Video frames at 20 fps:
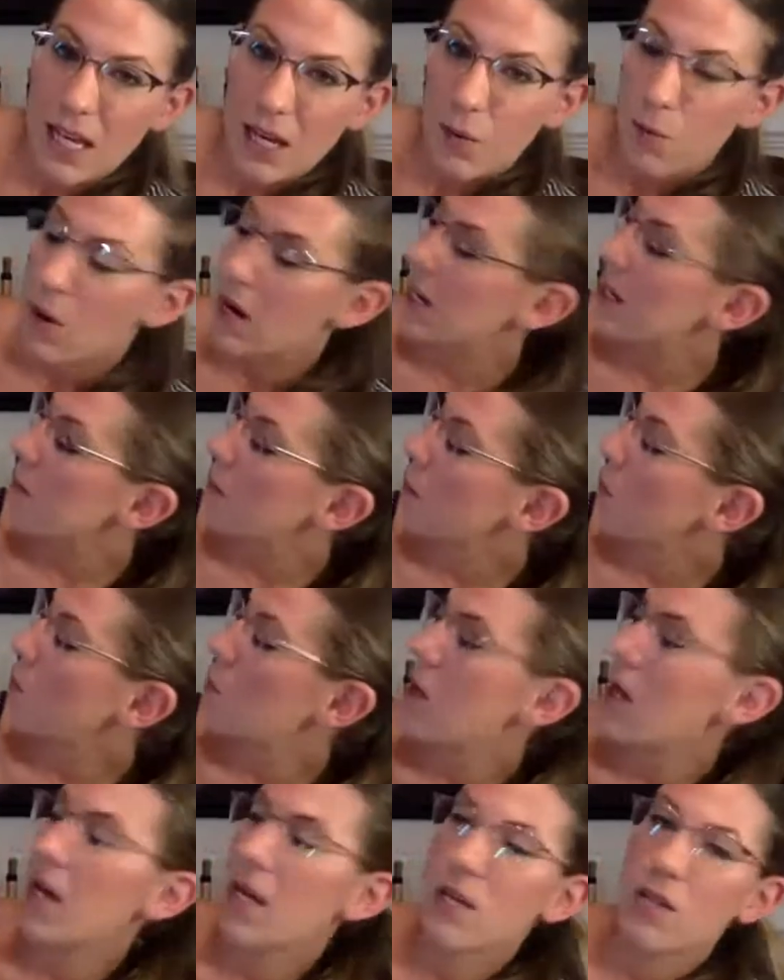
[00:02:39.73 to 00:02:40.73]
wine number
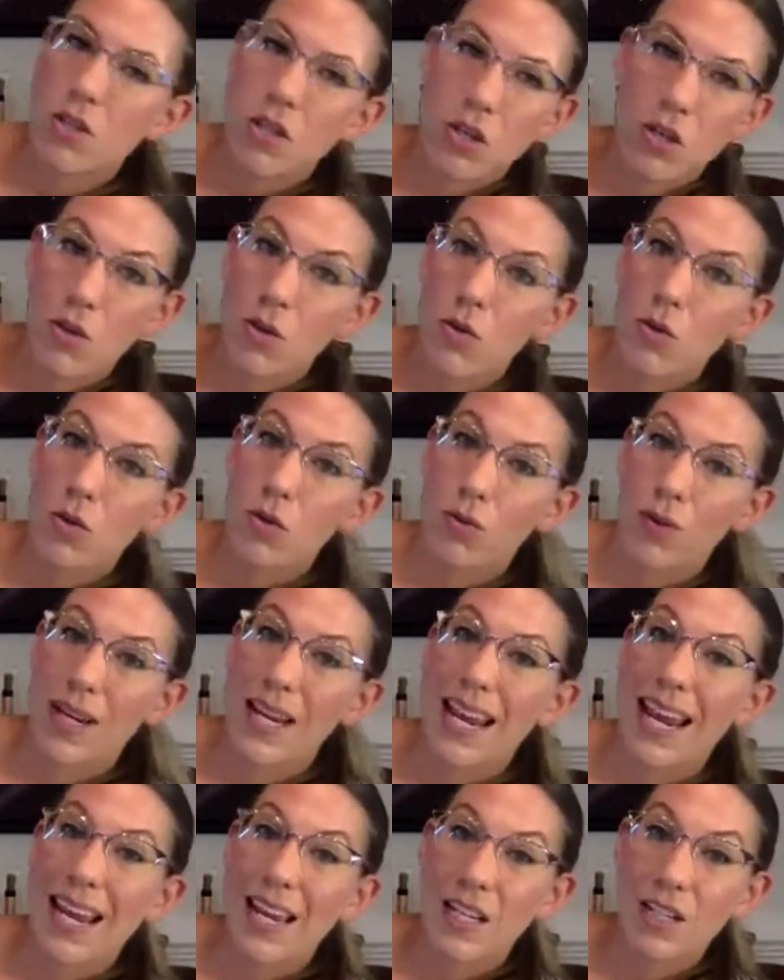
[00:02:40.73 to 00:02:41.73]
1, 2,
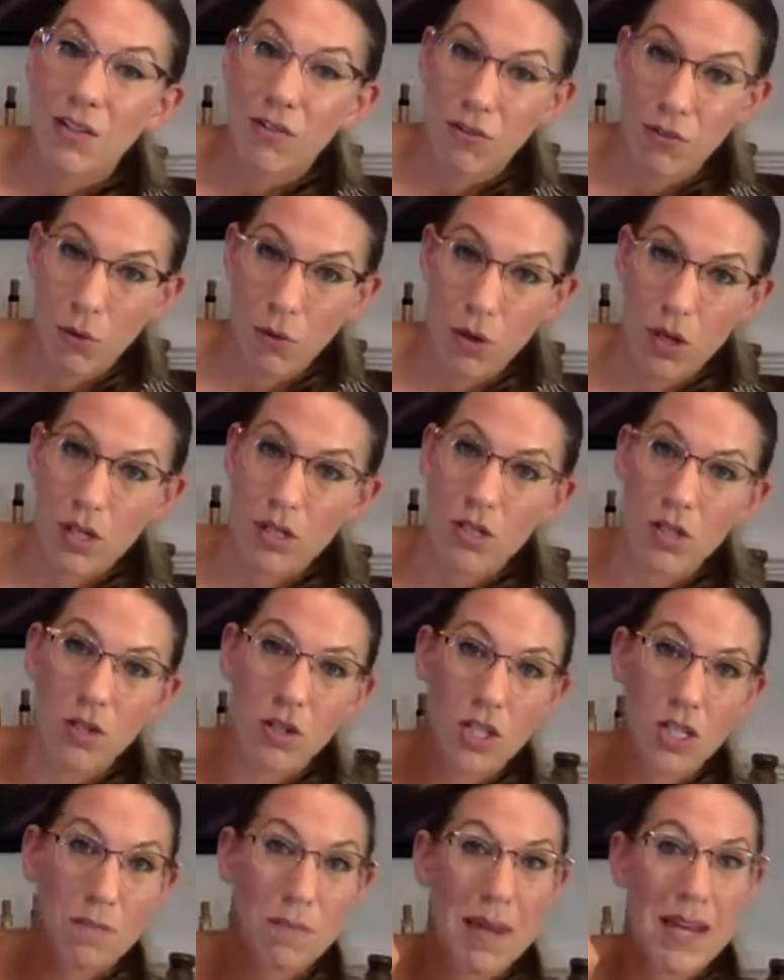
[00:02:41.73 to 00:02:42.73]
3, and 4. So
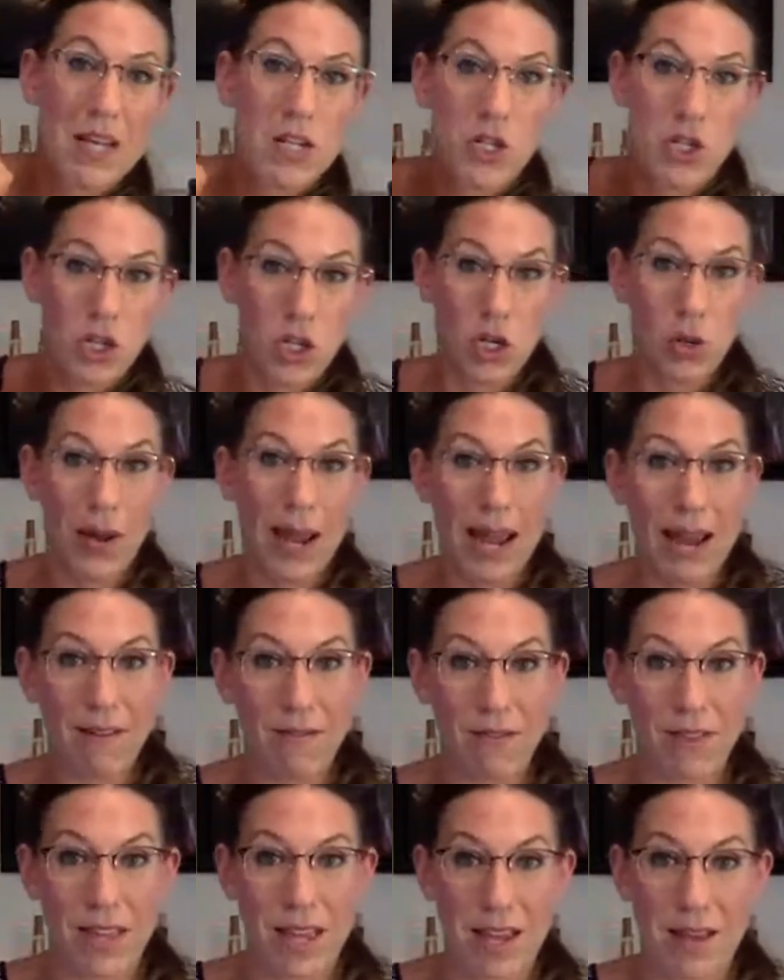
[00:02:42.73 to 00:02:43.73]
just make sure you have
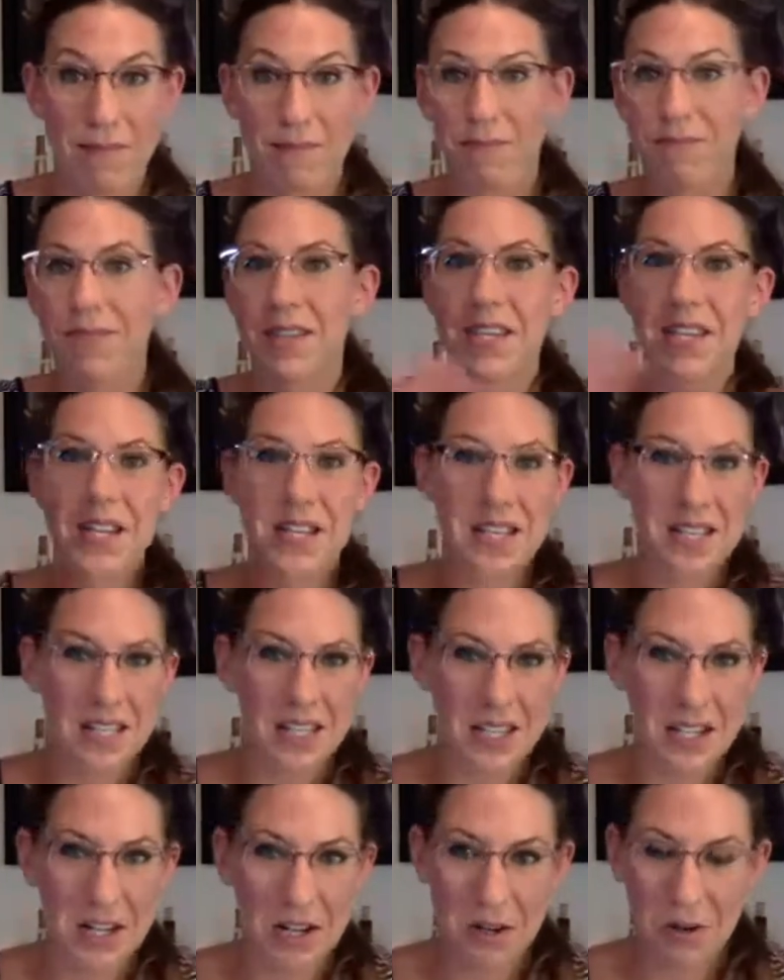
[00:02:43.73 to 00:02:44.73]
them, you
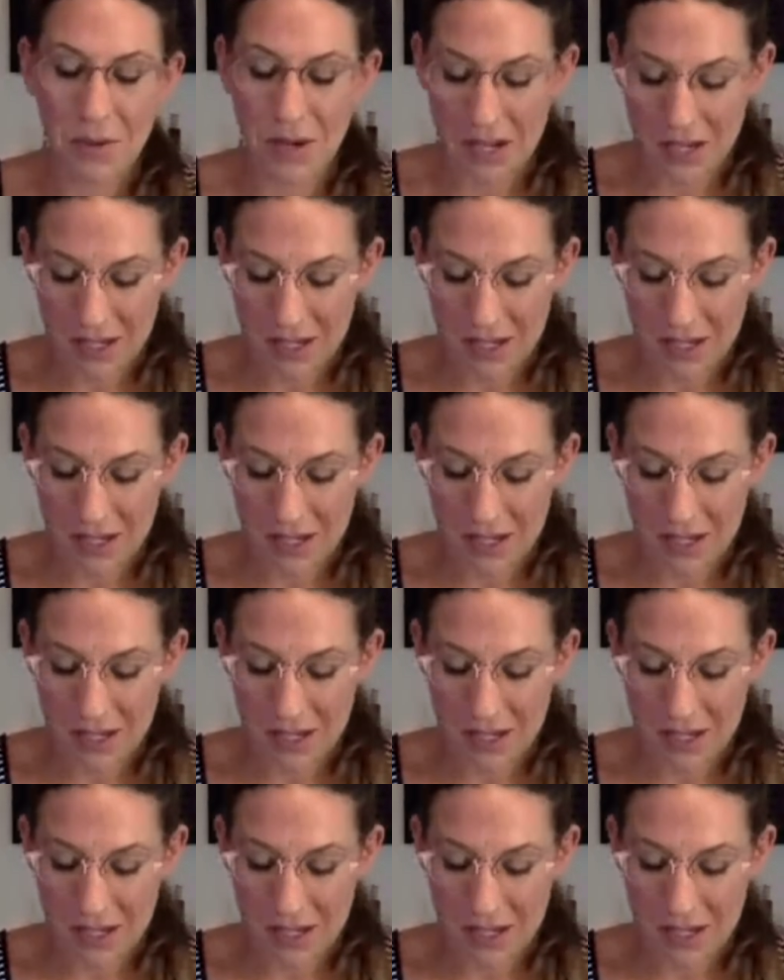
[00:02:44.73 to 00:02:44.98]
know,